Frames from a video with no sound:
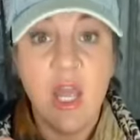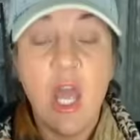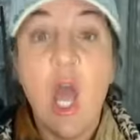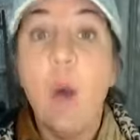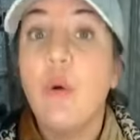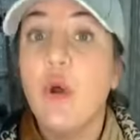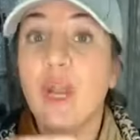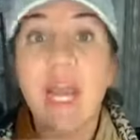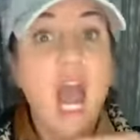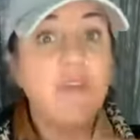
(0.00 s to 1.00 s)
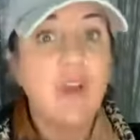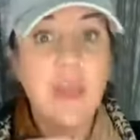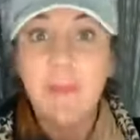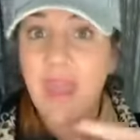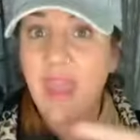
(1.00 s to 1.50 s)
put it on
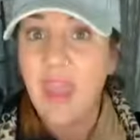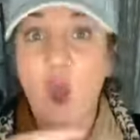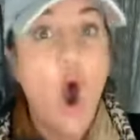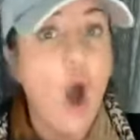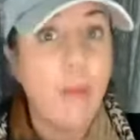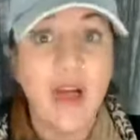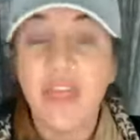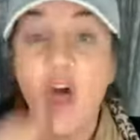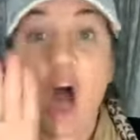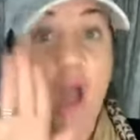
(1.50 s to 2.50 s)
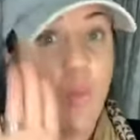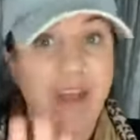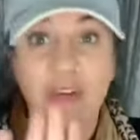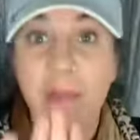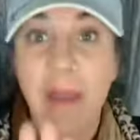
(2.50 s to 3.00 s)
repeat all month long, whatever
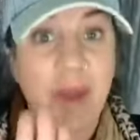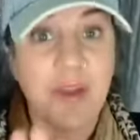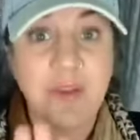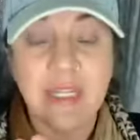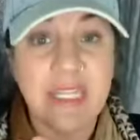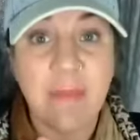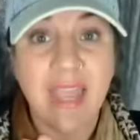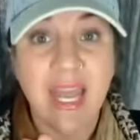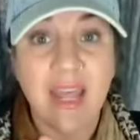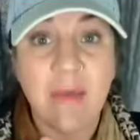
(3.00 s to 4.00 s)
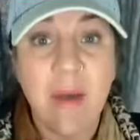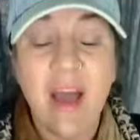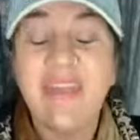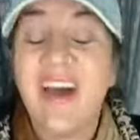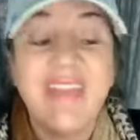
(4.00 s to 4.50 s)
my bundle is the beginning of the month,
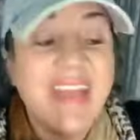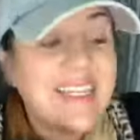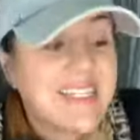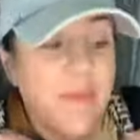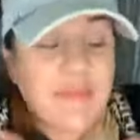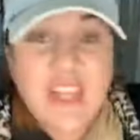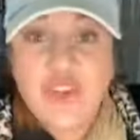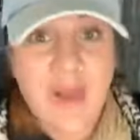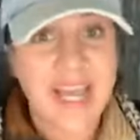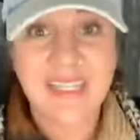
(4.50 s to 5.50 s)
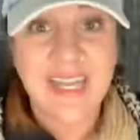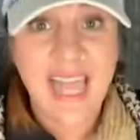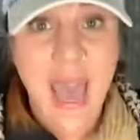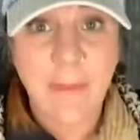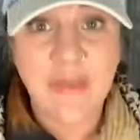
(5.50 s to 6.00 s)
unless something drastic
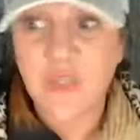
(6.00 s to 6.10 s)
happens where